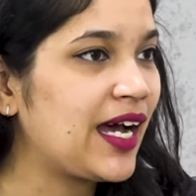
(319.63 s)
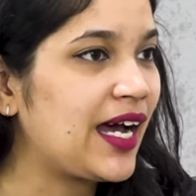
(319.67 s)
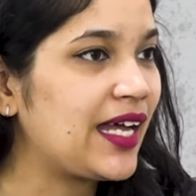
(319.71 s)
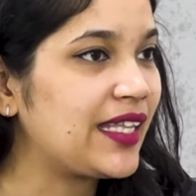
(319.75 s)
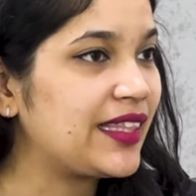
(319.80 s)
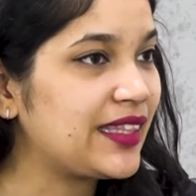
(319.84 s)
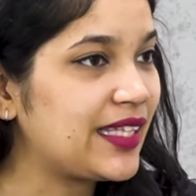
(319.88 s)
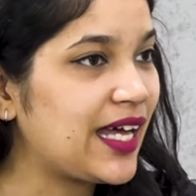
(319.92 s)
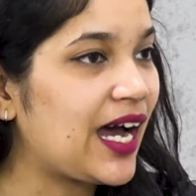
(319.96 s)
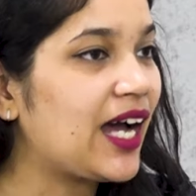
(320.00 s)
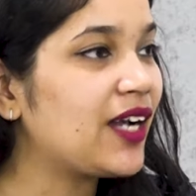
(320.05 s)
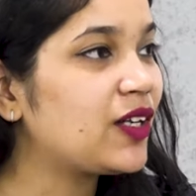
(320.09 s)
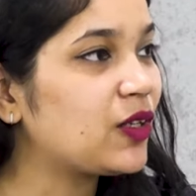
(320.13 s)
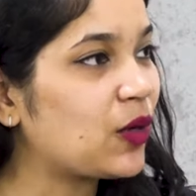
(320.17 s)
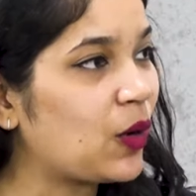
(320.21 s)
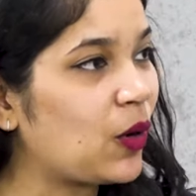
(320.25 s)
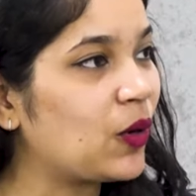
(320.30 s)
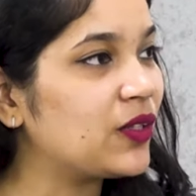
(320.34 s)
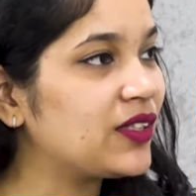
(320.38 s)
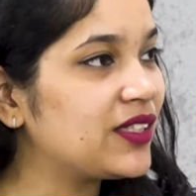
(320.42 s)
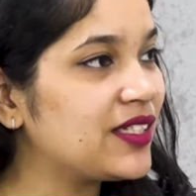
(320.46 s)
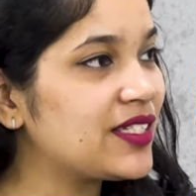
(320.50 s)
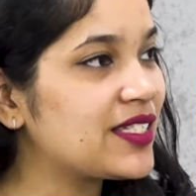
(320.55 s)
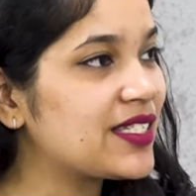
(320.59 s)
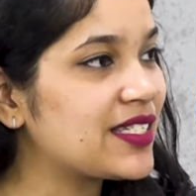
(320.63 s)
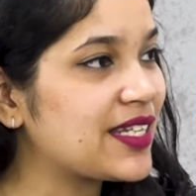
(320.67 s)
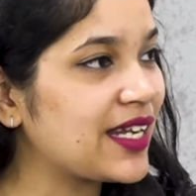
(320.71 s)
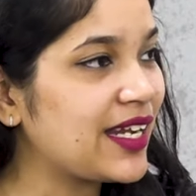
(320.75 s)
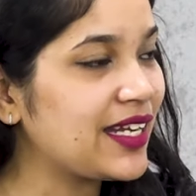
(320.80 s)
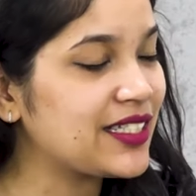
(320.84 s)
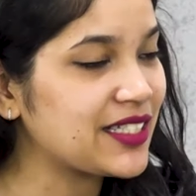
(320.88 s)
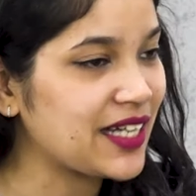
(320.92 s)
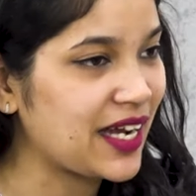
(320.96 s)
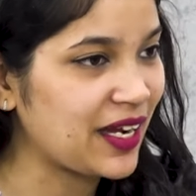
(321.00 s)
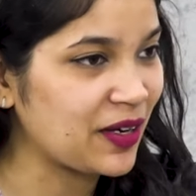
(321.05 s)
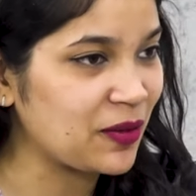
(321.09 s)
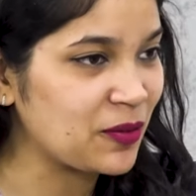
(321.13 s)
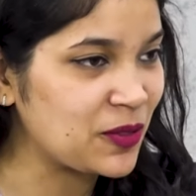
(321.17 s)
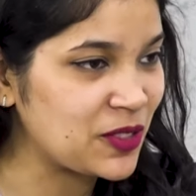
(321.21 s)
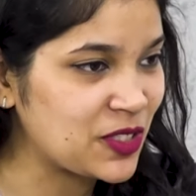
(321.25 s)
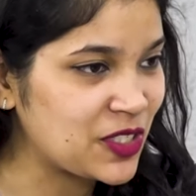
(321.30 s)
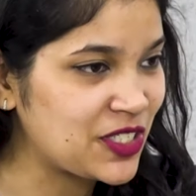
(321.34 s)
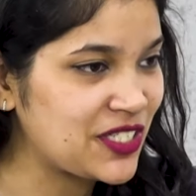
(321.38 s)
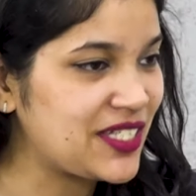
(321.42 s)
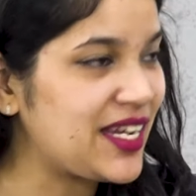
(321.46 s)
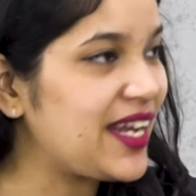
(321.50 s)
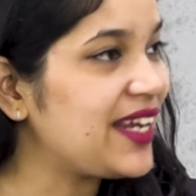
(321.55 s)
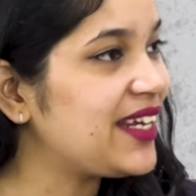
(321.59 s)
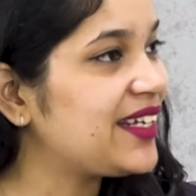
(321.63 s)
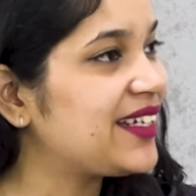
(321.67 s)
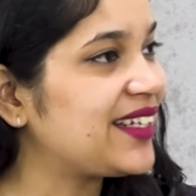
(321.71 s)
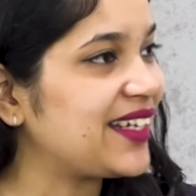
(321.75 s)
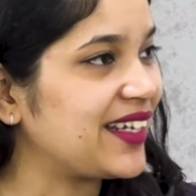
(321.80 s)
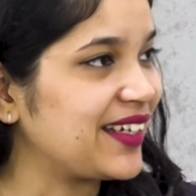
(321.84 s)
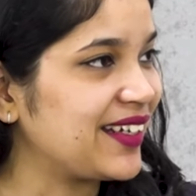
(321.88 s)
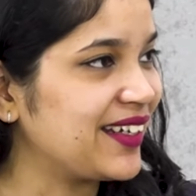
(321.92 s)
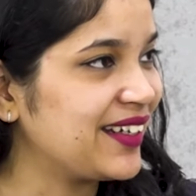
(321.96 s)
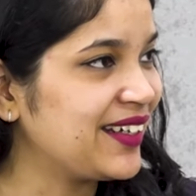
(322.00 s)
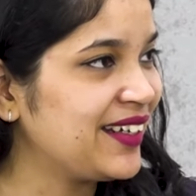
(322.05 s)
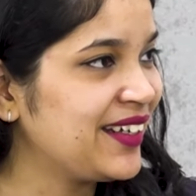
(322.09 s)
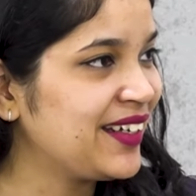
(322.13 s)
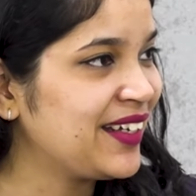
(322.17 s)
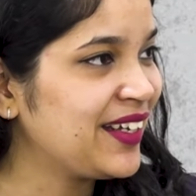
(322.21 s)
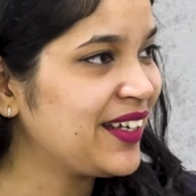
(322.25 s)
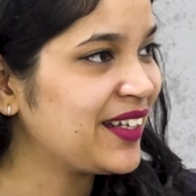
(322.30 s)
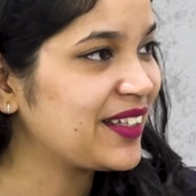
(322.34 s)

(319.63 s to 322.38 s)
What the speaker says: And that on the stage, I was shaking.